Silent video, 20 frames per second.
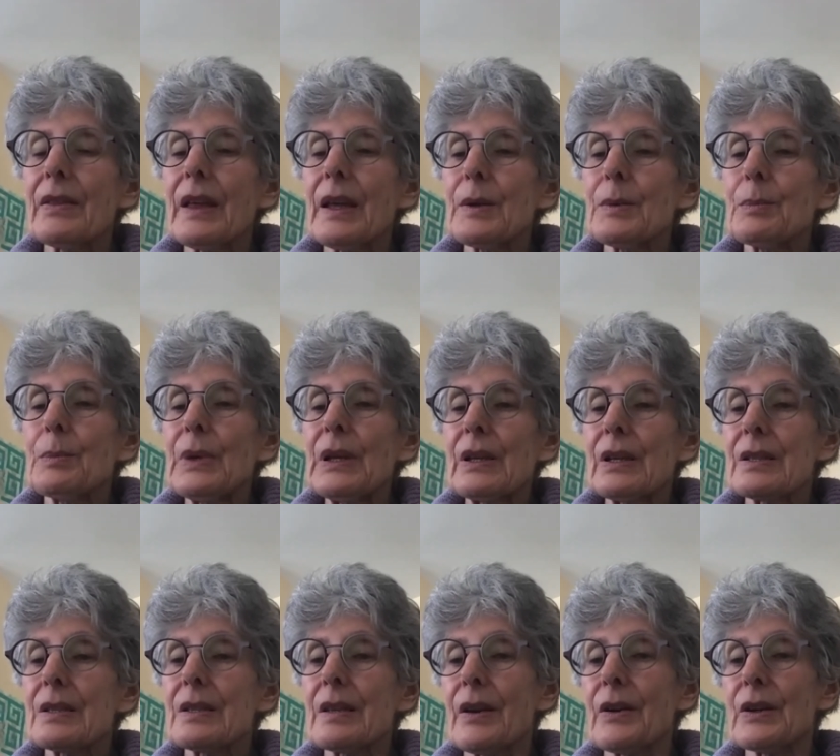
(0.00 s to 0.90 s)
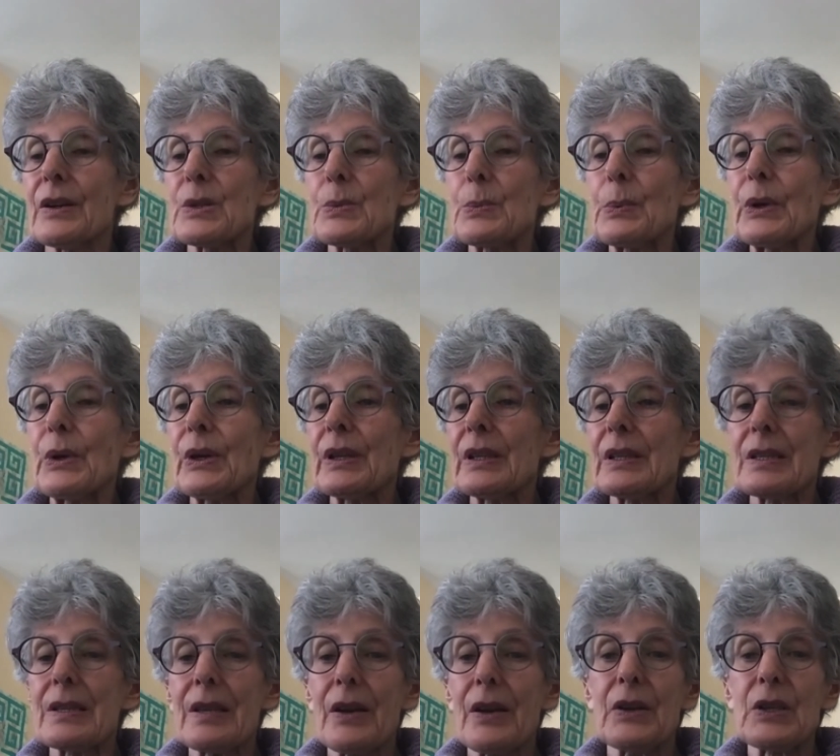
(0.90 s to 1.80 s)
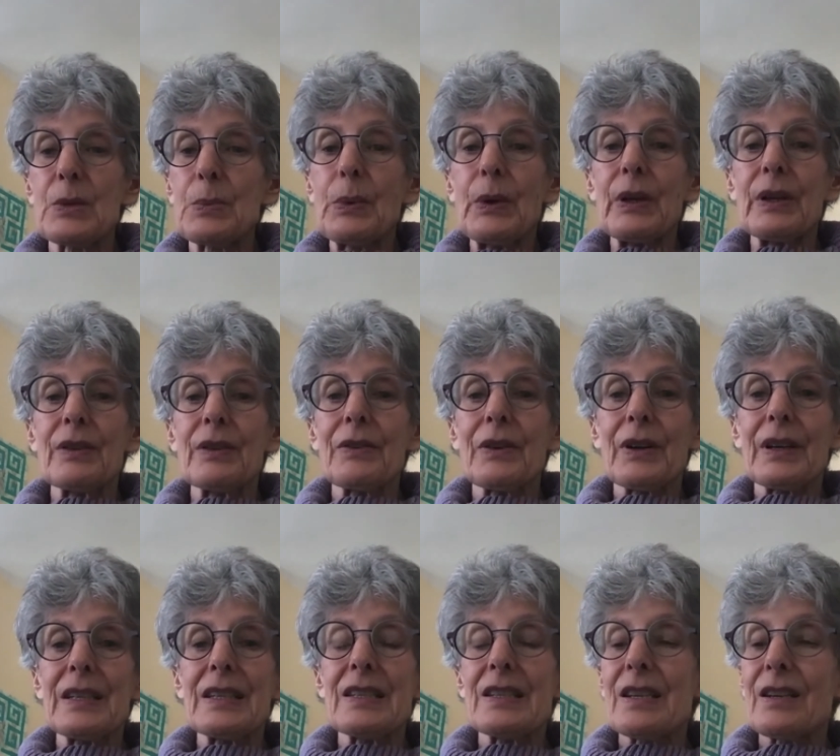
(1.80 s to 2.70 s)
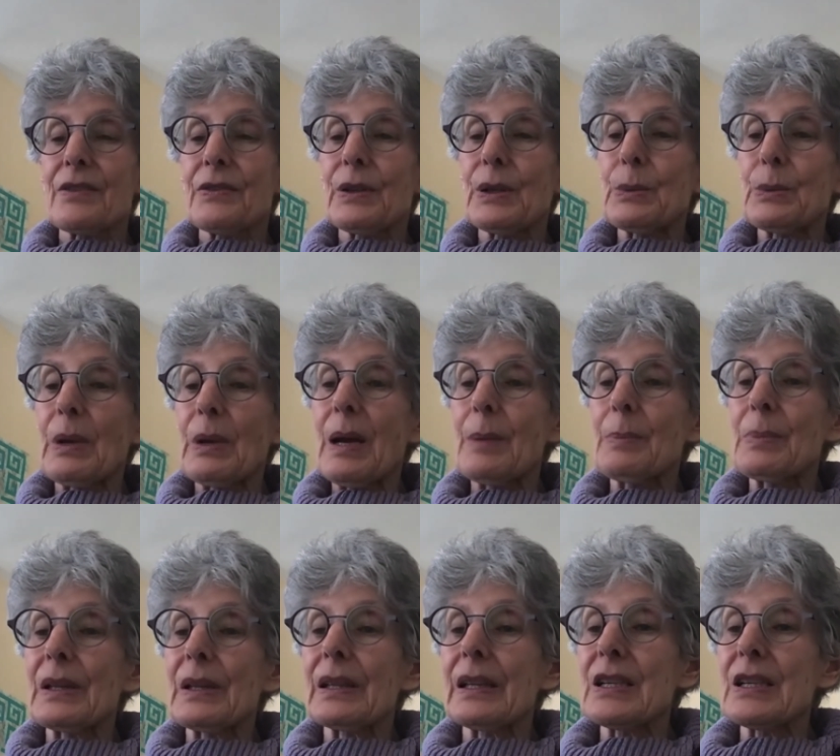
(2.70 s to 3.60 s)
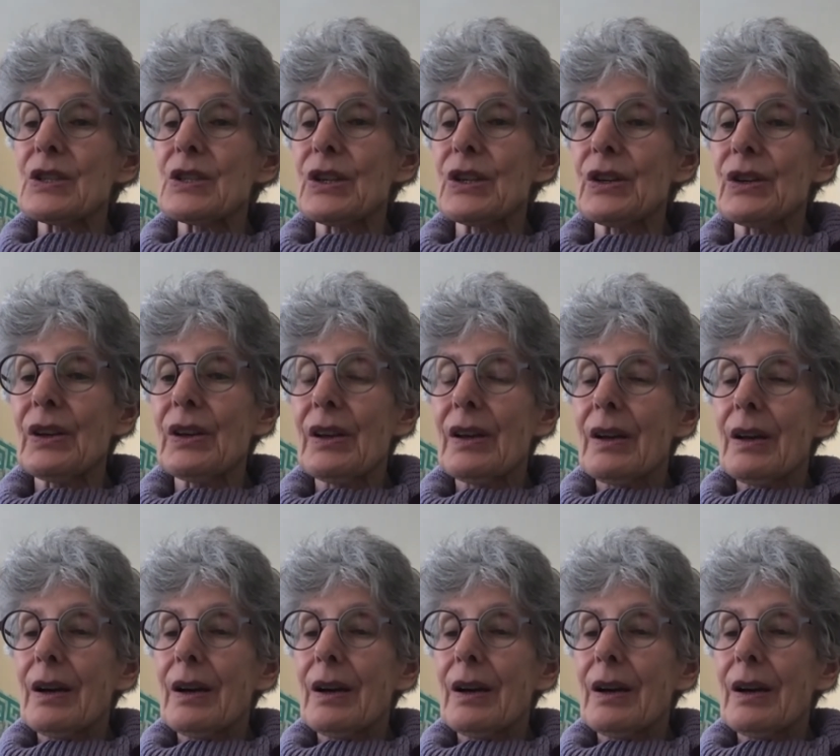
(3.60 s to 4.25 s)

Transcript: that because Harrisburg is Harrisburg and a very different population,